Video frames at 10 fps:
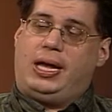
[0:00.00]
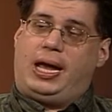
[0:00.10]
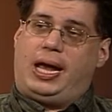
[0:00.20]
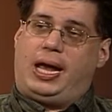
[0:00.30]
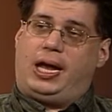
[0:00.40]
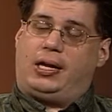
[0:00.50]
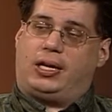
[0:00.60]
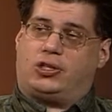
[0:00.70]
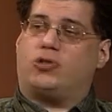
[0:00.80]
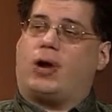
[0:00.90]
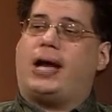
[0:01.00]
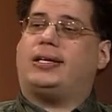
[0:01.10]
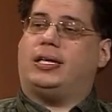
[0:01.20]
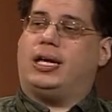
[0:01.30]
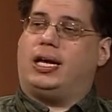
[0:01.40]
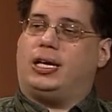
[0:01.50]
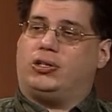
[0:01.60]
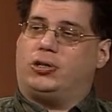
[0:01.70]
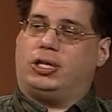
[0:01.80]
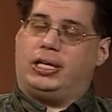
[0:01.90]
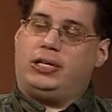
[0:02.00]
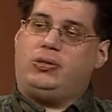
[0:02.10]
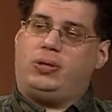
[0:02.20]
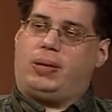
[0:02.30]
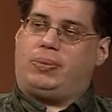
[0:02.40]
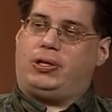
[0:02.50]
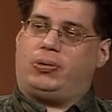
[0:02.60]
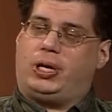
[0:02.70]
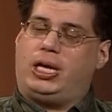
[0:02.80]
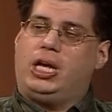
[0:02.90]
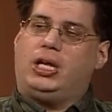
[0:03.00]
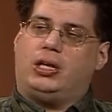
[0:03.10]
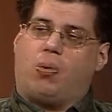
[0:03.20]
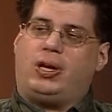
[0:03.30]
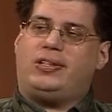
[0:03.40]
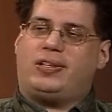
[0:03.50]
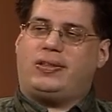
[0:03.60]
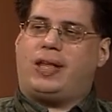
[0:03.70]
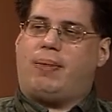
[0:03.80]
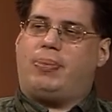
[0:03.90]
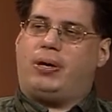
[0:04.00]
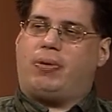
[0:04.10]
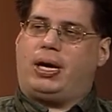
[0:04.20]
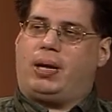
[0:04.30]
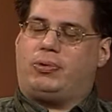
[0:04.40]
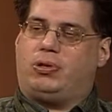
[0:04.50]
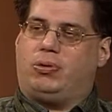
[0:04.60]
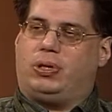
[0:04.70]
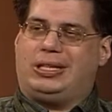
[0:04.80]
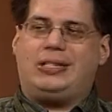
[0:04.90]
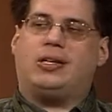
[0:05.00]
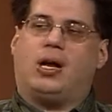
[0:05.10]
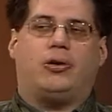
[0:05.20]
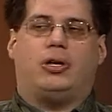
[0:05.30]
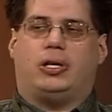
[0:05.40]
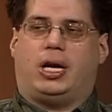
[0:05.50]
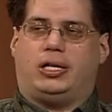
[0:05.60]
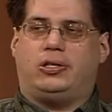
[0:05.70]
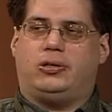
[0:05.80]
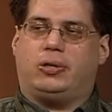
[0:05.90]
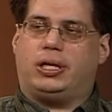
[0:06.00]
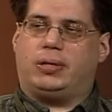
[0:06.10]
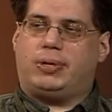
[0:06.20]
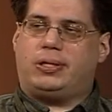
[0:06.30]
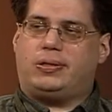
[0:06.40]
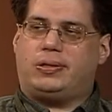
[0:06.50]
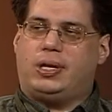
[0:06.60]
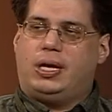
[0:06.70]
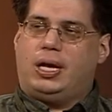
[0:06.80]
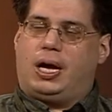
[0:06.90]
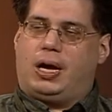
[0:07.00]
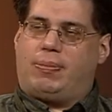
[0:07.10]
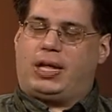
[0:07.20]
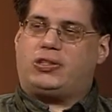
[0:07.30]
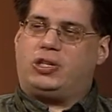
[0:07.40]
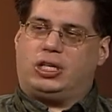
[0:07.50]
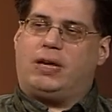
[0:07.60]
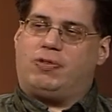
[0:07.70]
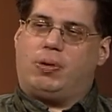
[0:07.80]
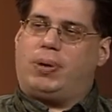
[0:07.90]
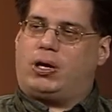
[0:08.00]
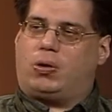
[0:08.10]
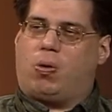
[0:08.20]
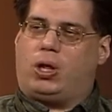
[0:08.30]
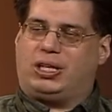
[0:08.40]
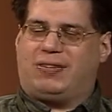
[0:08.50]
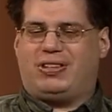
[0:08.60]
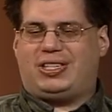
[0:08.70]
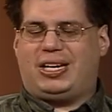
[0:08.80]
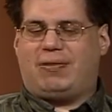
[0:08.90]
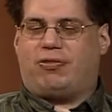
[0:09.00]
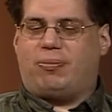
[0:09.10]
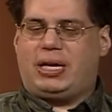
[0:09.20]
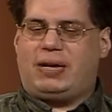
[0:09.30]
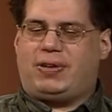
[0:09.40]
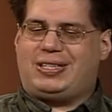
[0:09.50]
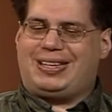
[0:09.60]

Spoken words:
and extracting it and turning it into an MP3, you want to set that bit rate up to at least 192 kilobits. That's going to give you a better quality. For me, if I see